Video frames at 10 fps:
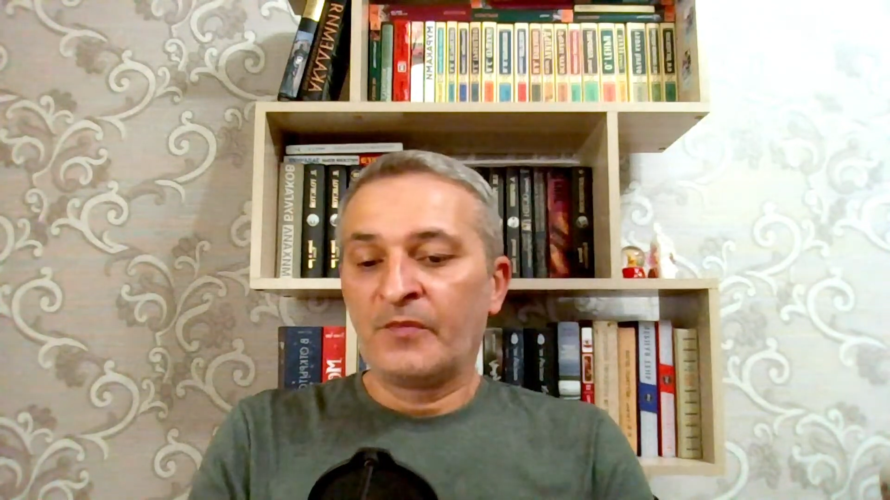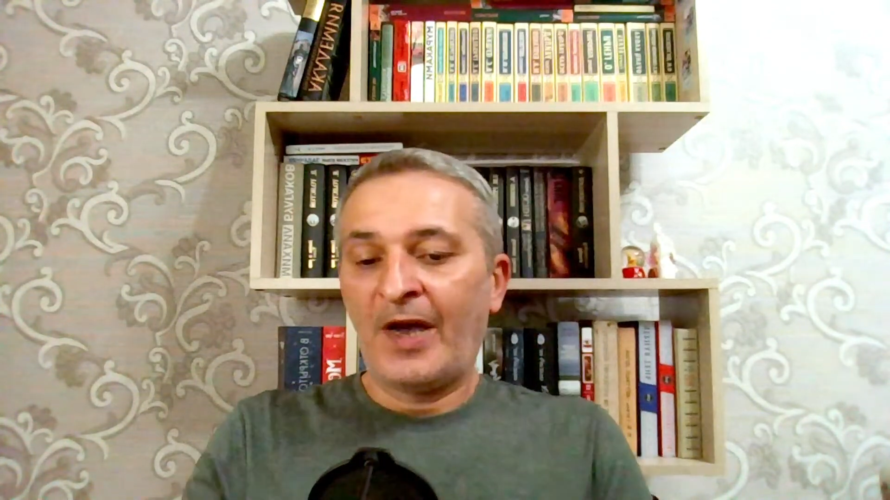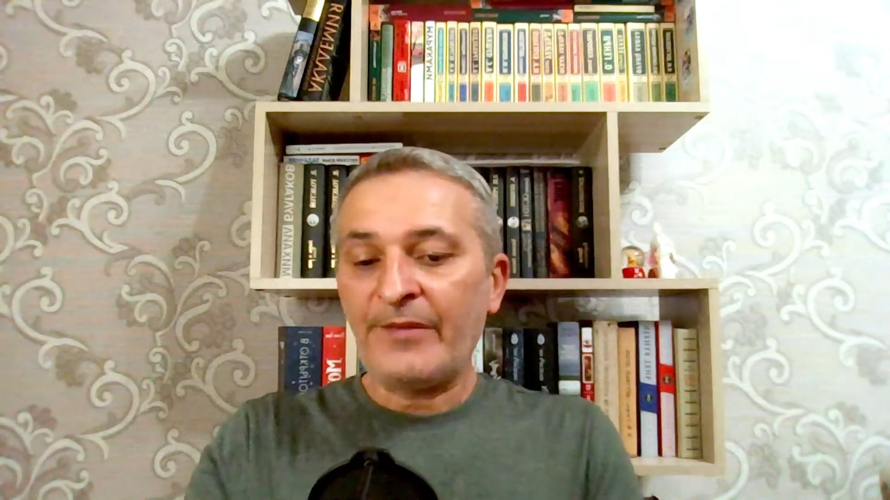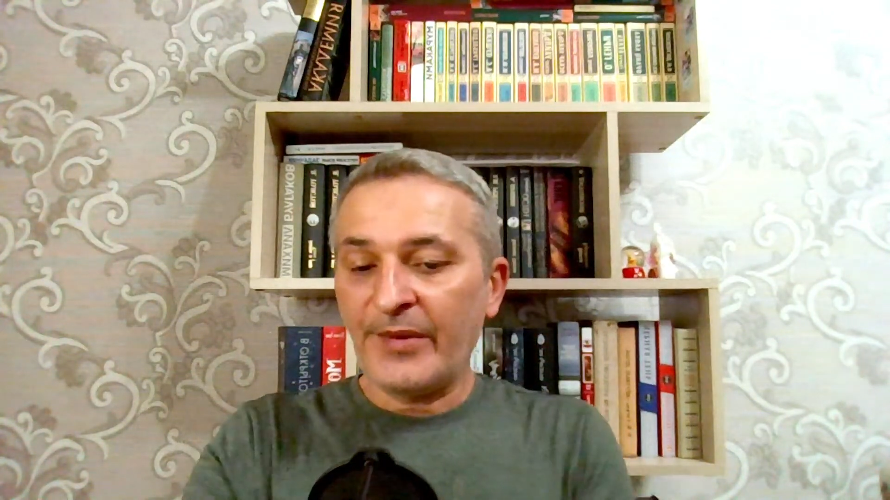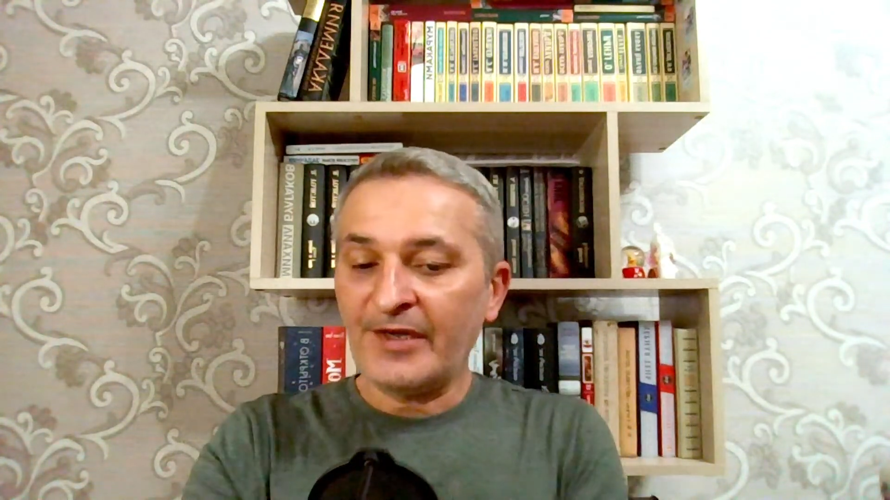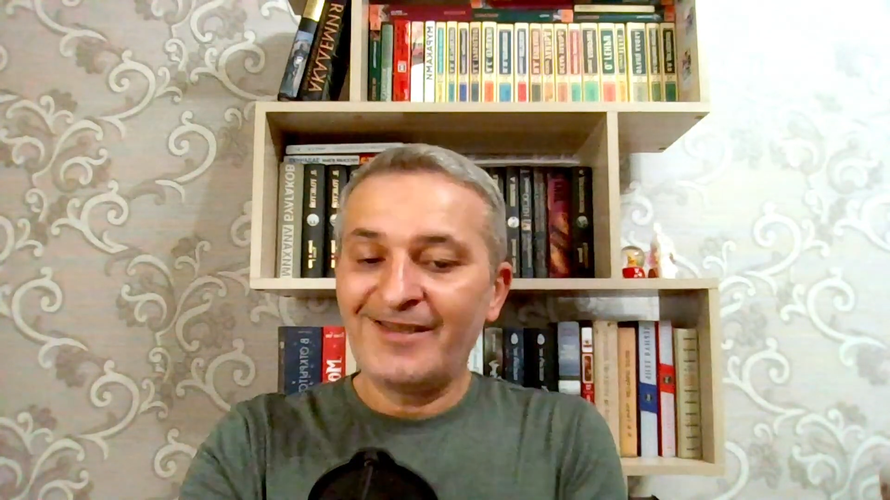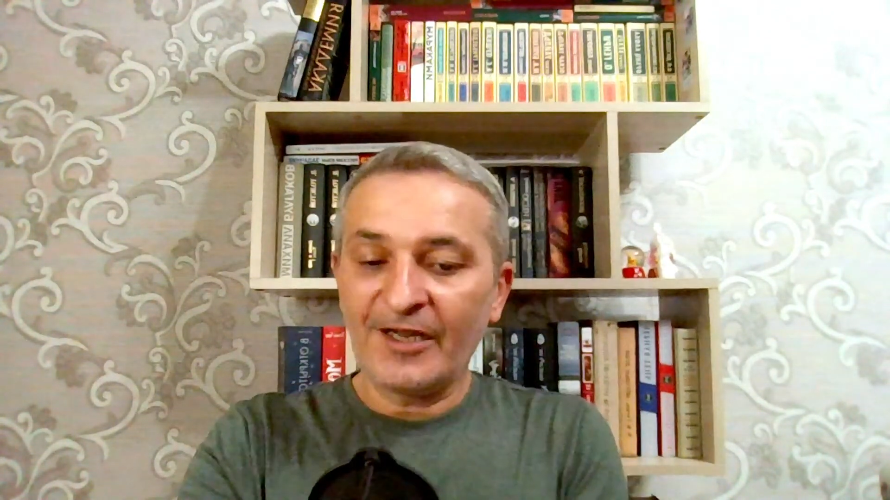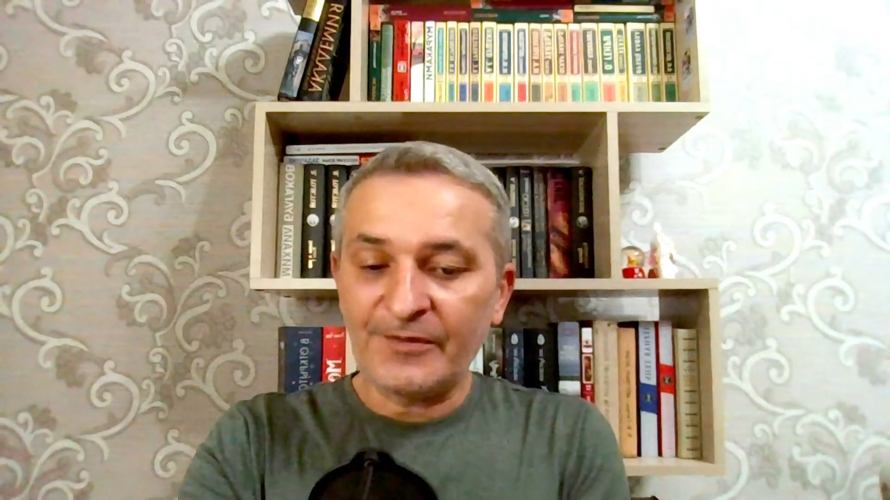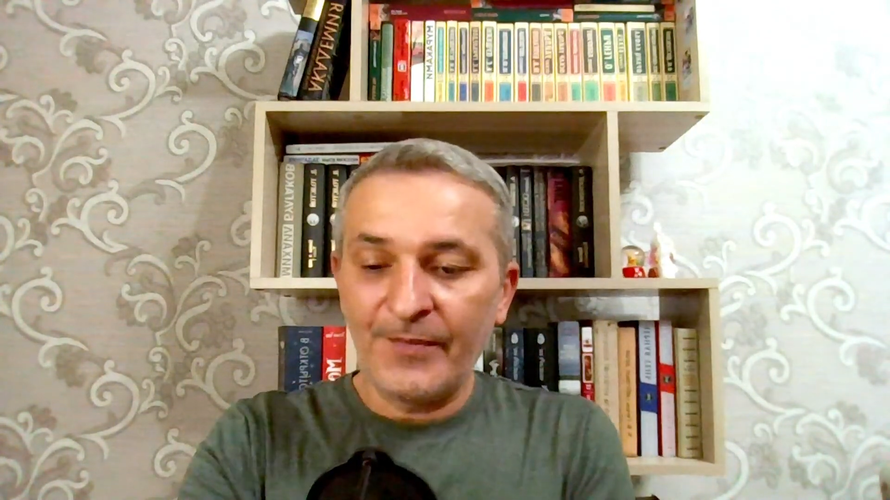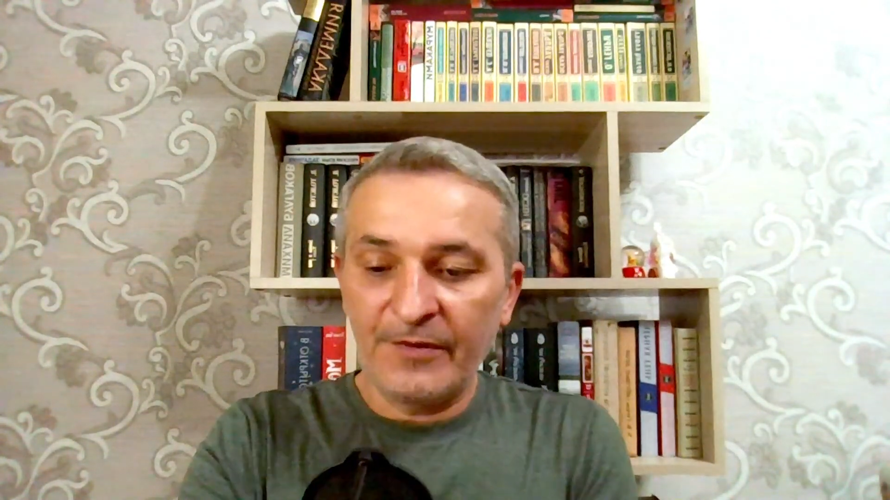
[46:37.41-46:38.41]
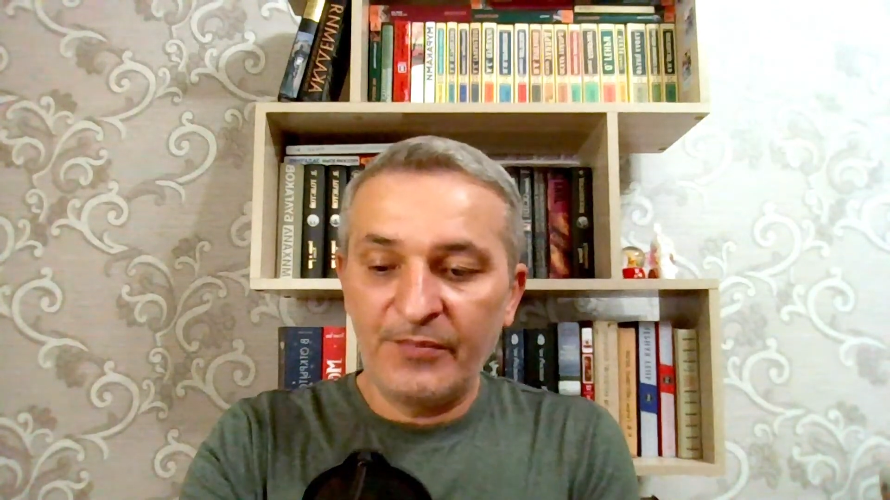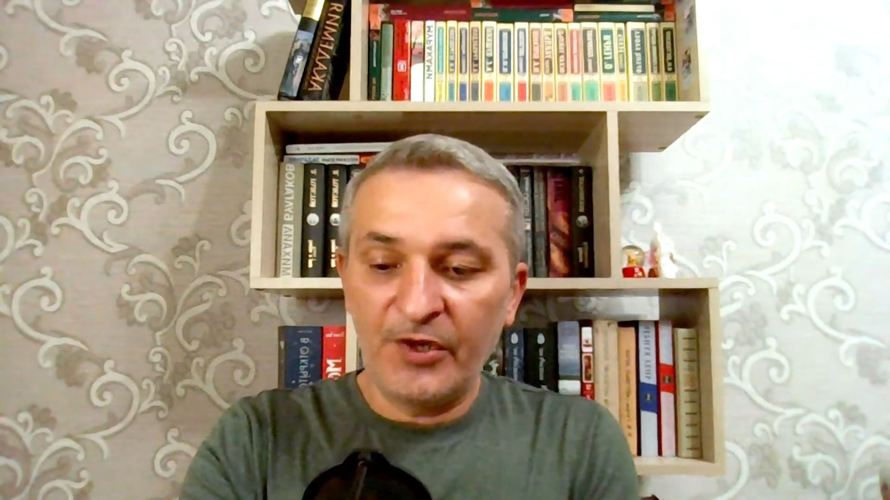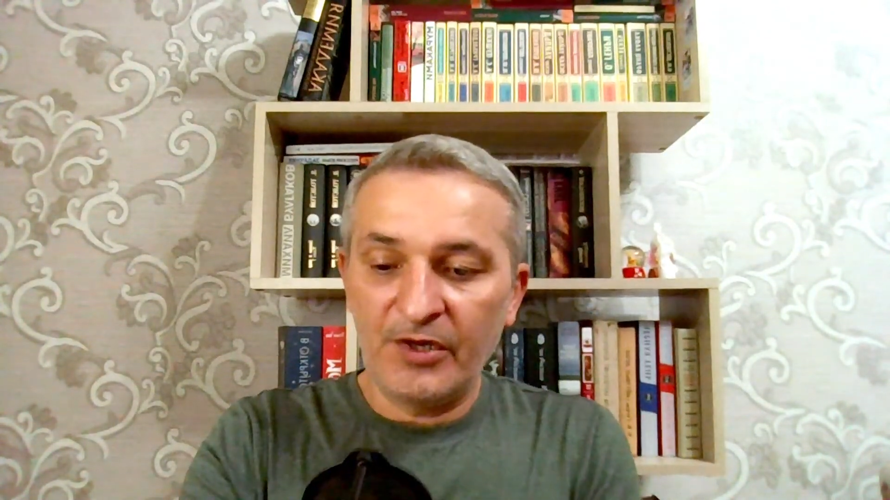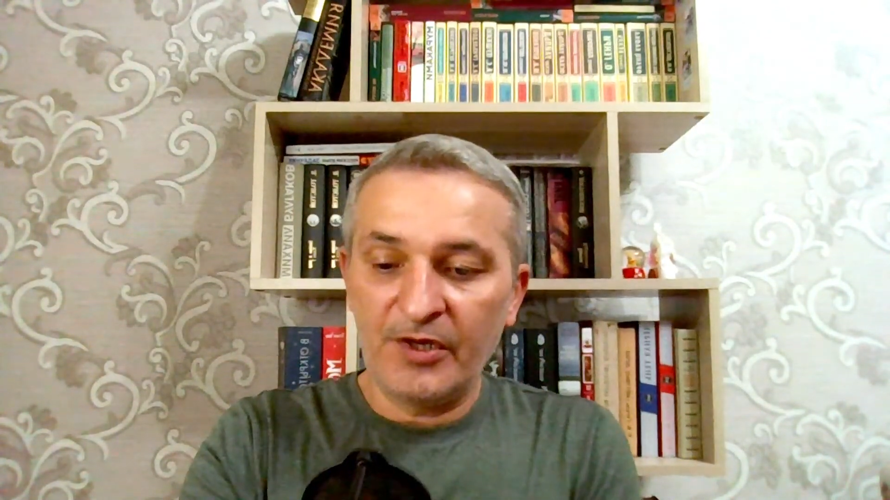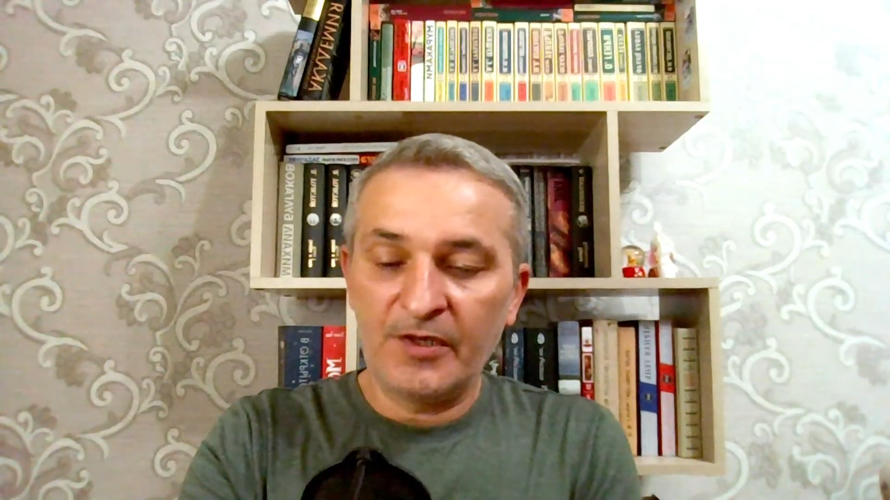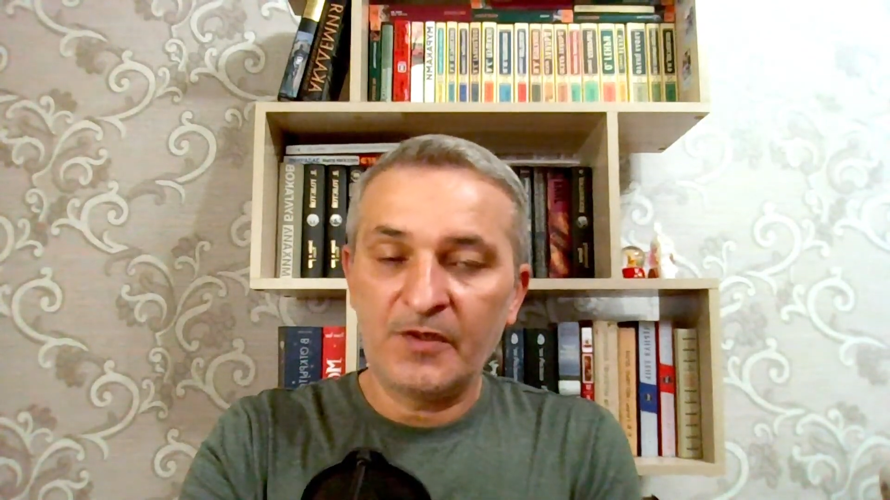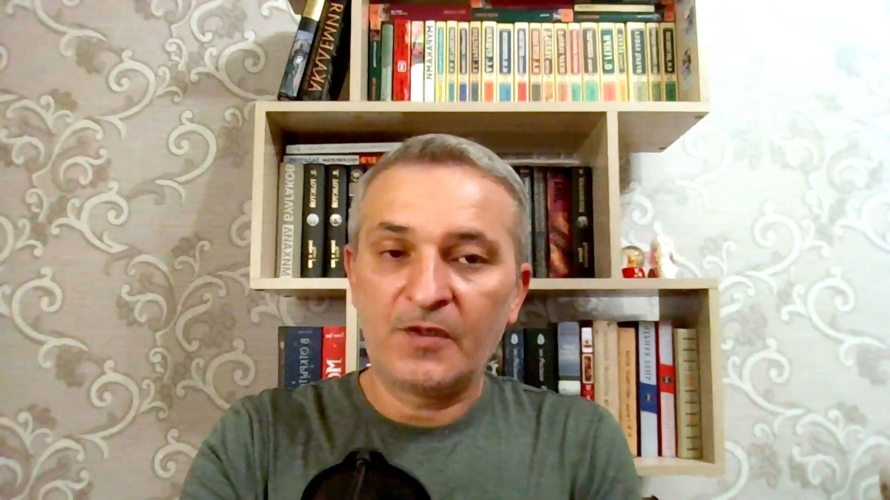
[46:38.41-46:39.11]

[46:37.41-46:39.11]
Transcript: I think that may be